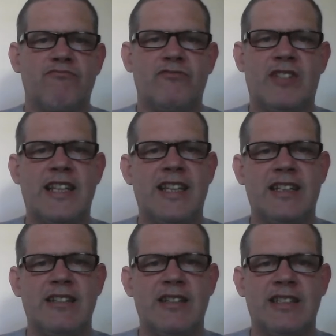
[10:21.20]
They
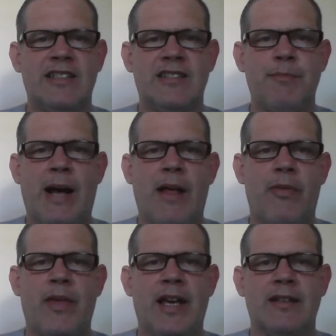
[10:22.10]
think that this is a
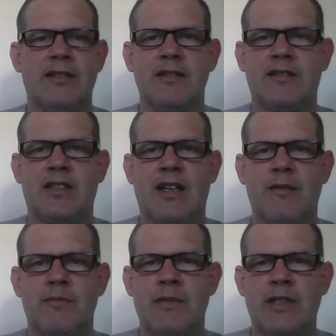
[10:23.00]
bad thing,
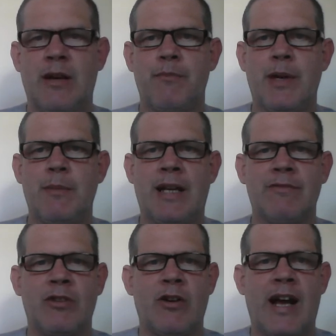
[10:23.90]
that people
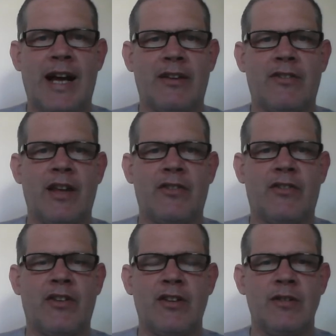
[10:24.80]
haven't got access
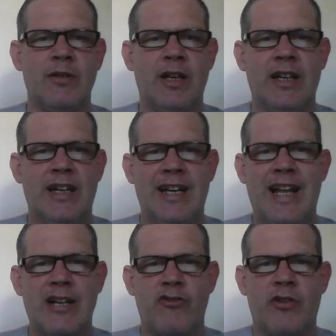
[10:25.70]
to
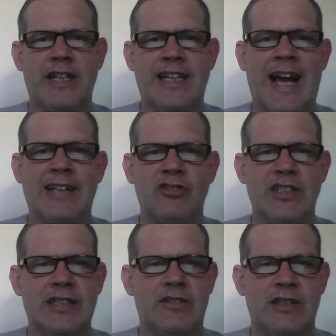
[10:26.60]
electronic
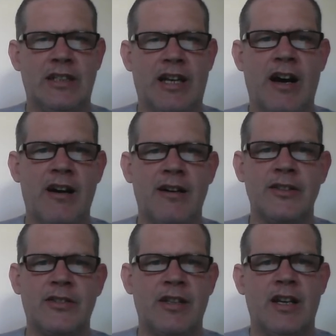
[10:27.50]
gadgets and
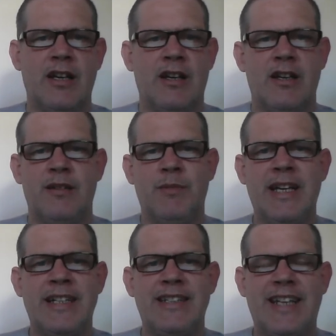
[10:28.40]
cars.
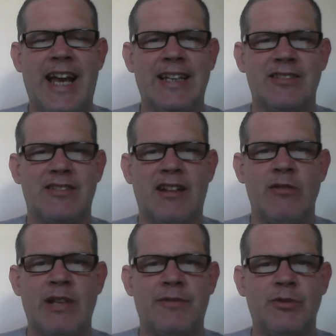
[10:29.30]
It indicates low
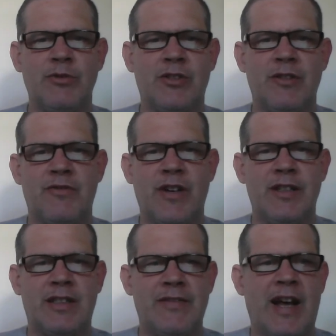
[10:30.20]
levels
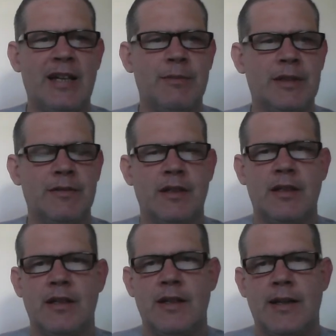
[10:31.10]
of development.
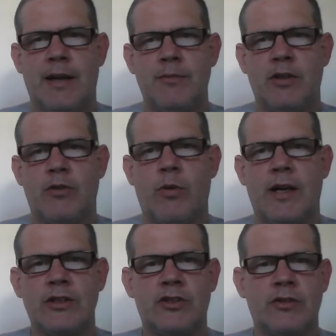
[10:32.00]
I'm not
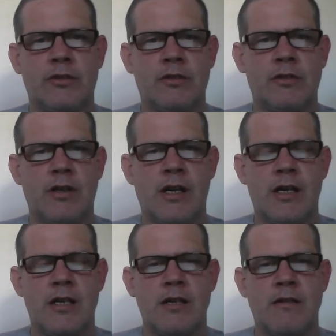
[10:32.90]
quite sure
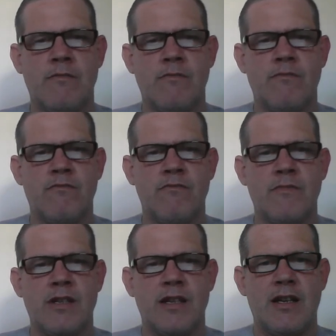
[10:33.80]

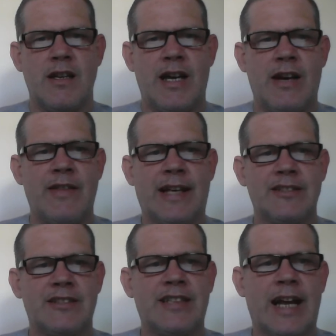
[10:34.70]
how that
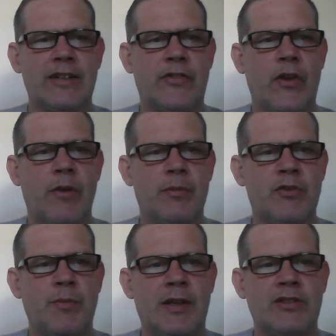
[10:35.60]
stacks up,
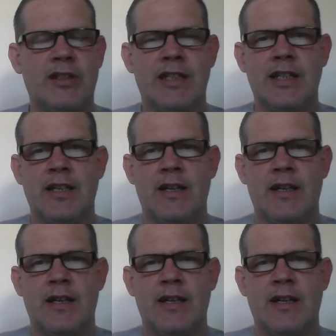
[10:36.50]
especially